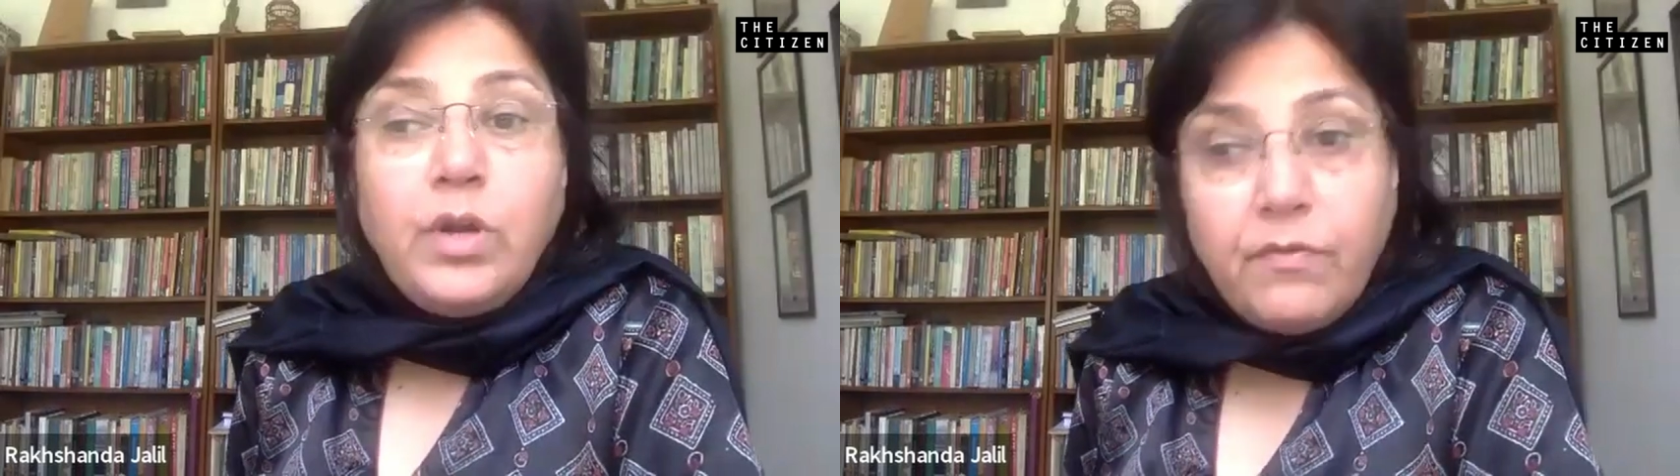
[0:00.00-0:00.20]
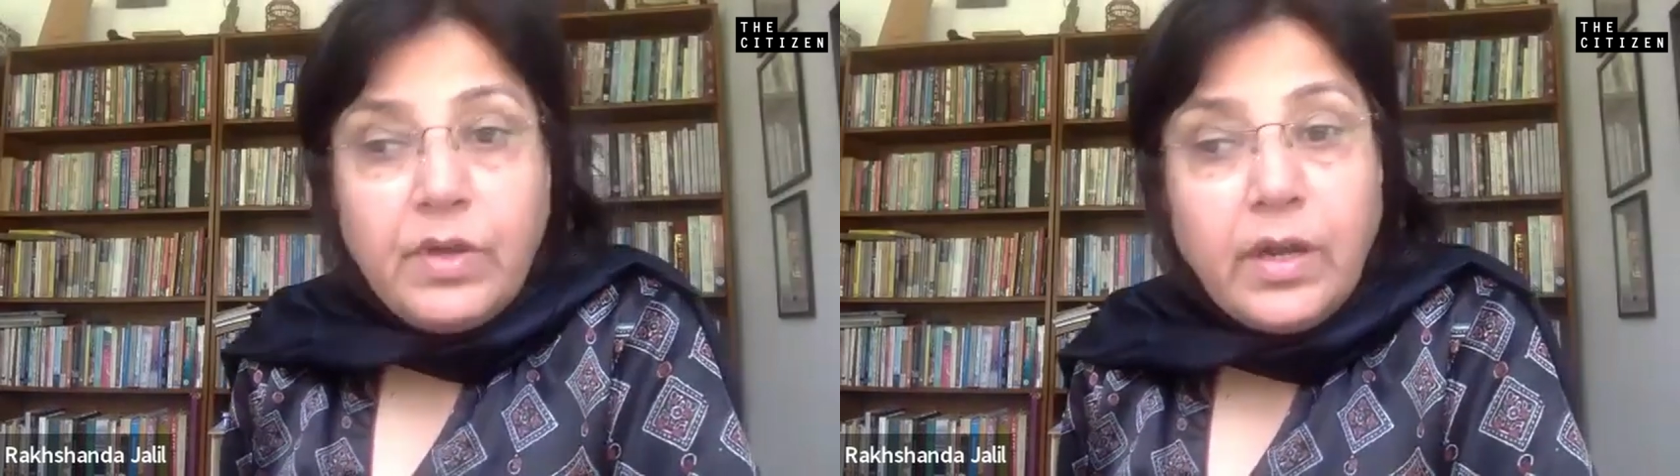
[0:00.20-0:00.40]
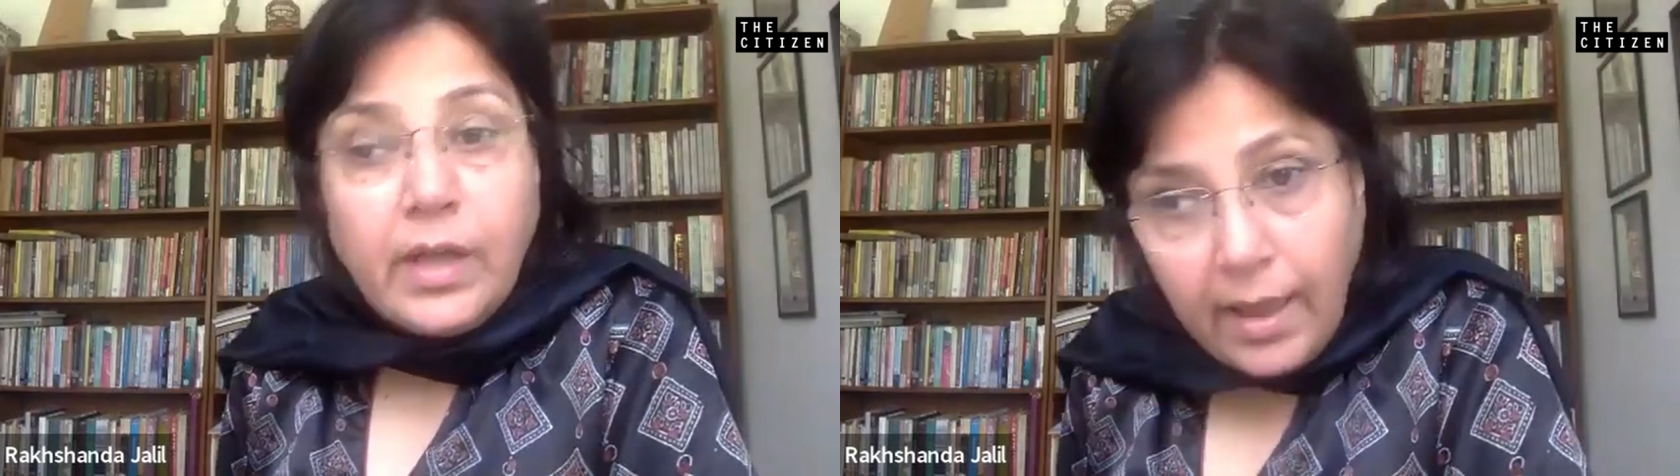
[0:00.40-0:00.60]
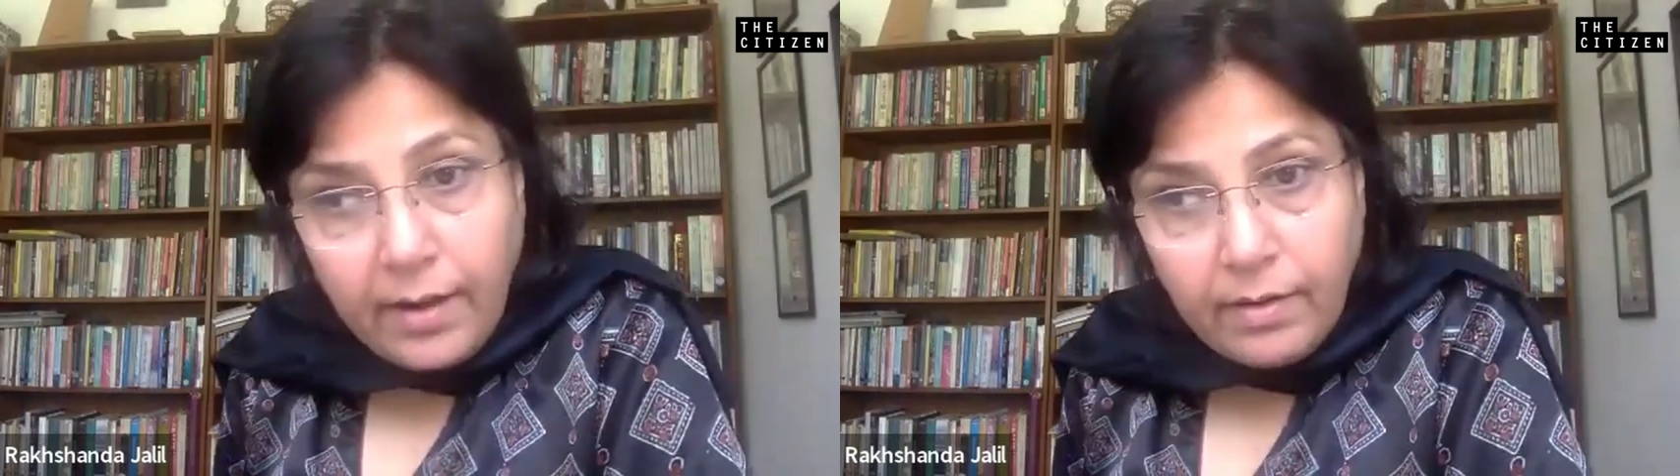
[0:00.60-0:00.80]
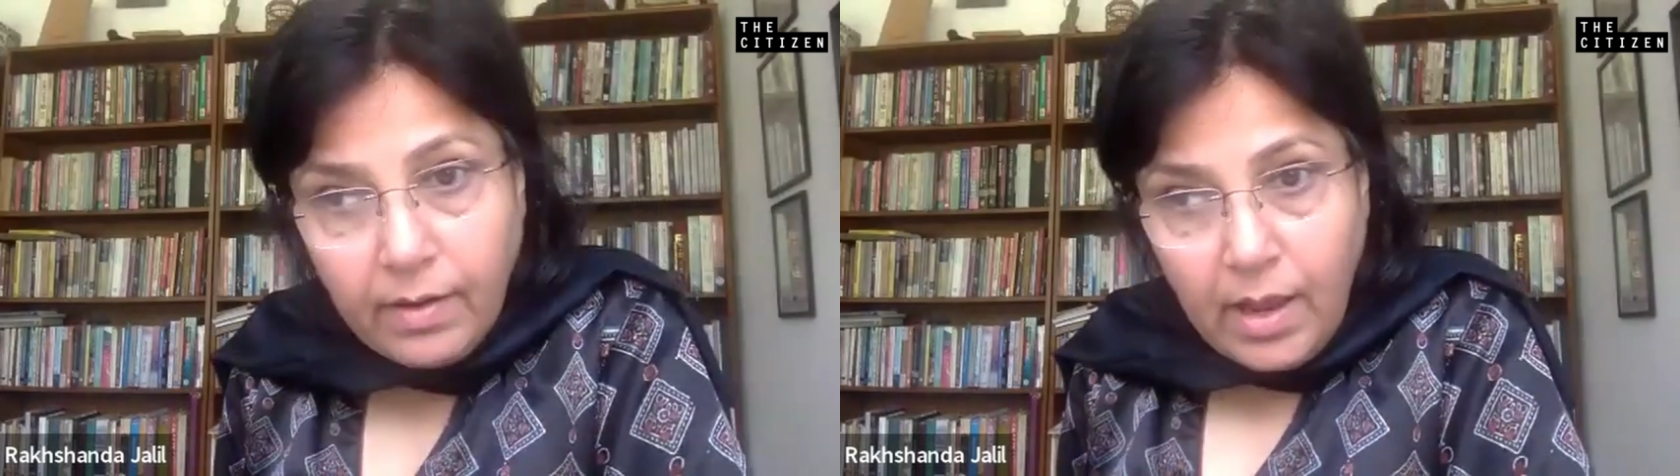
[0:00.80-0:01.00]
never
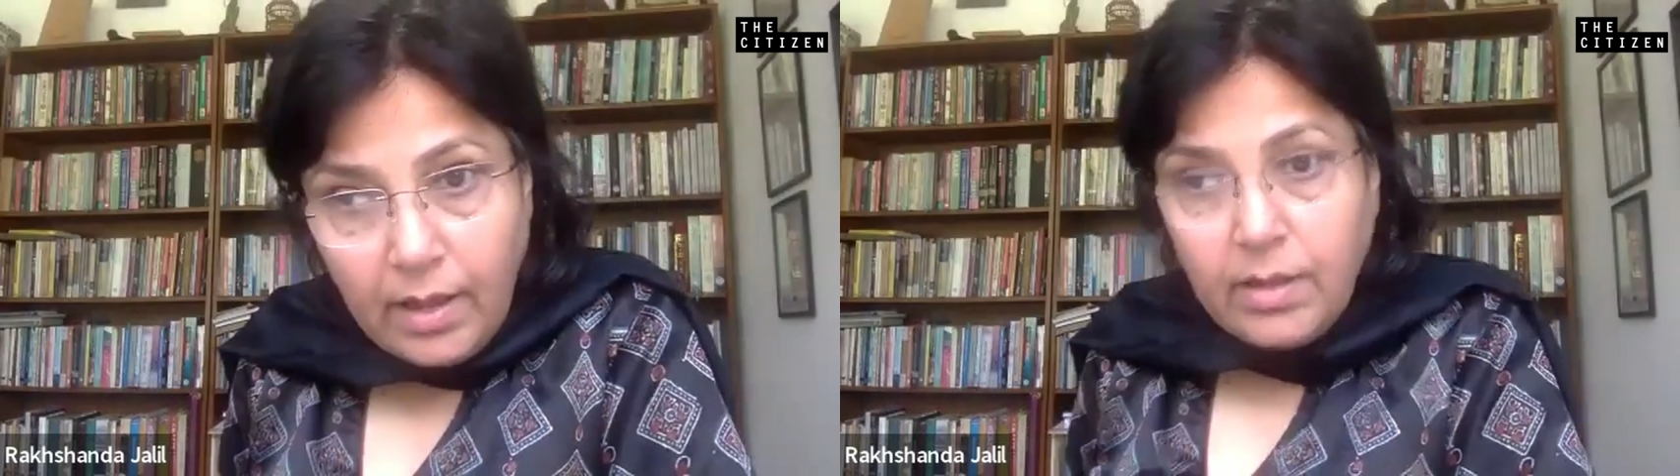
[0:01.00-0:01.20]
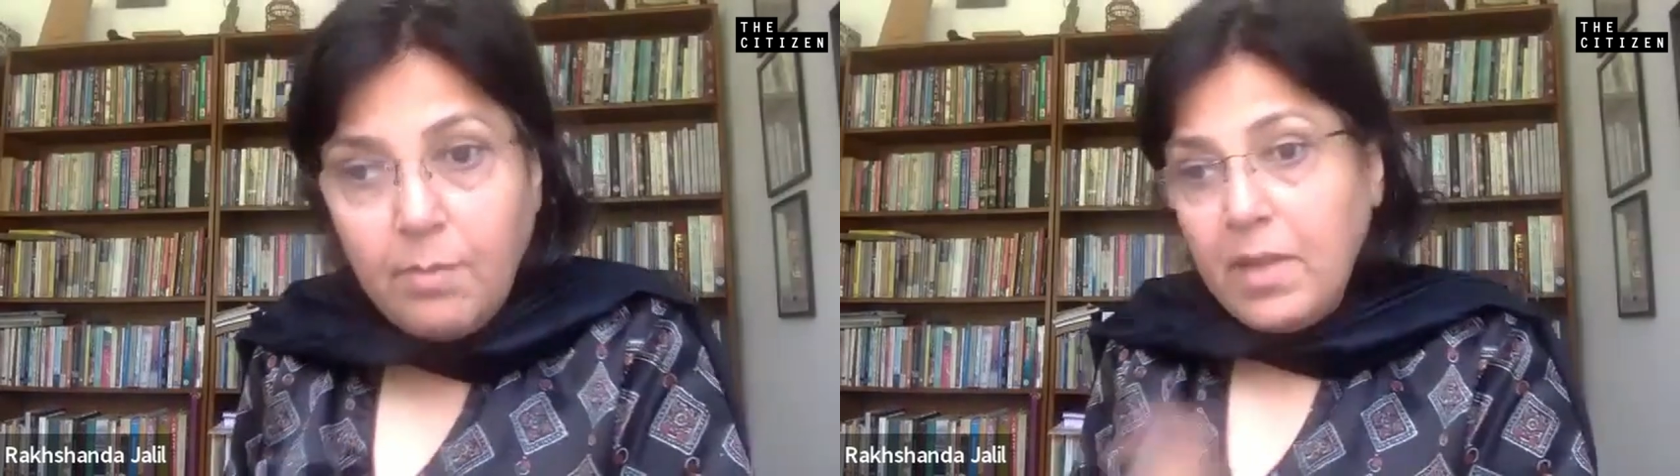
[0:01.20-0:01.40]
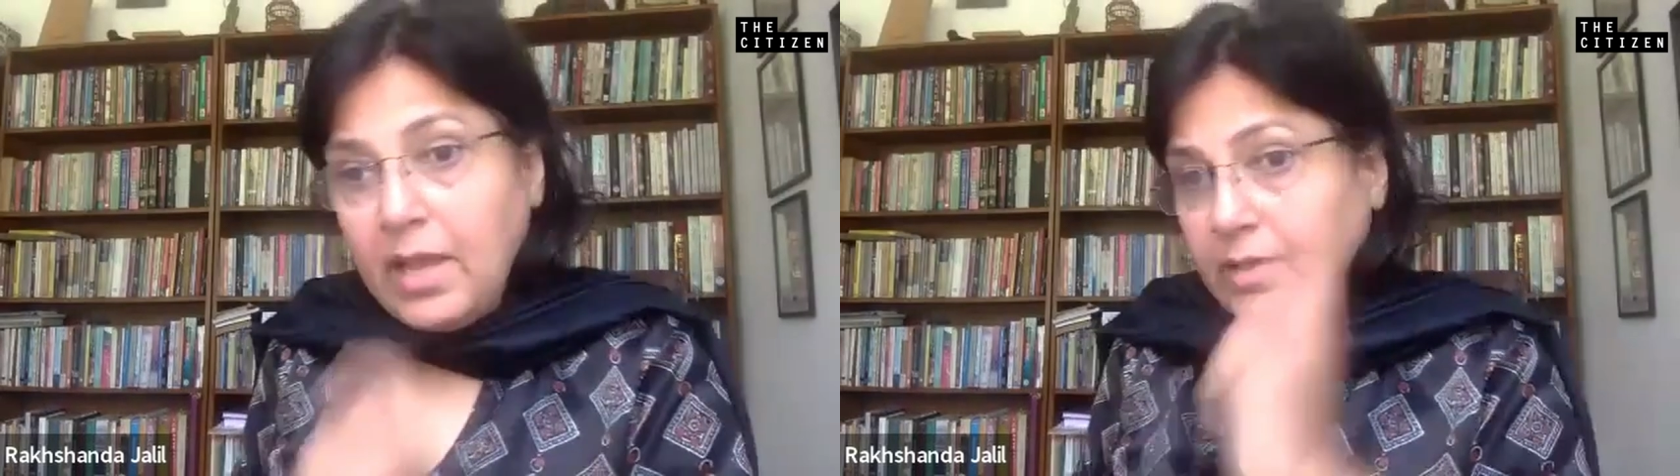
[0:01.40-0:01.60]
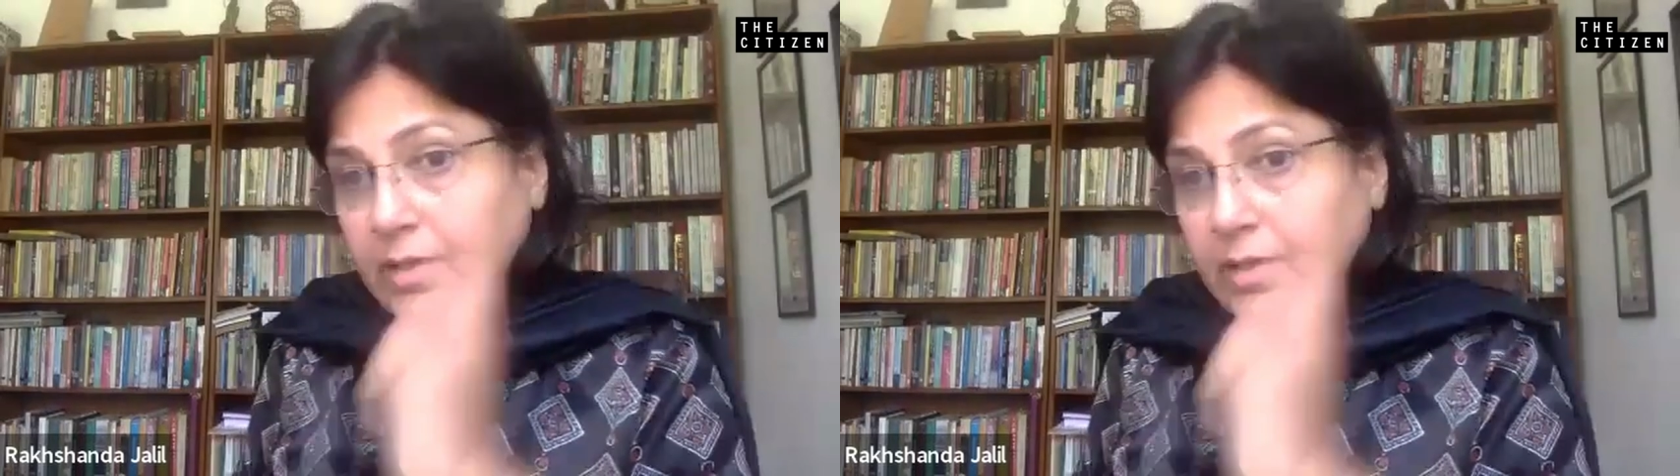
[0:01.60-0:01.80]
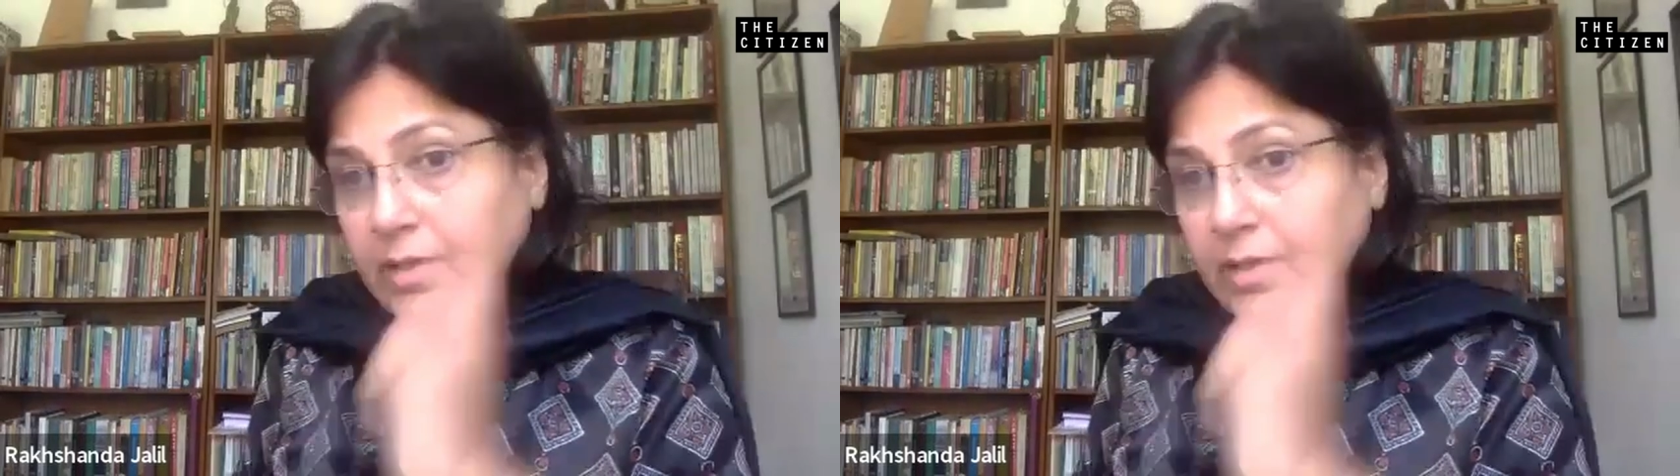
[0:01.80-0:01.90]
again. The message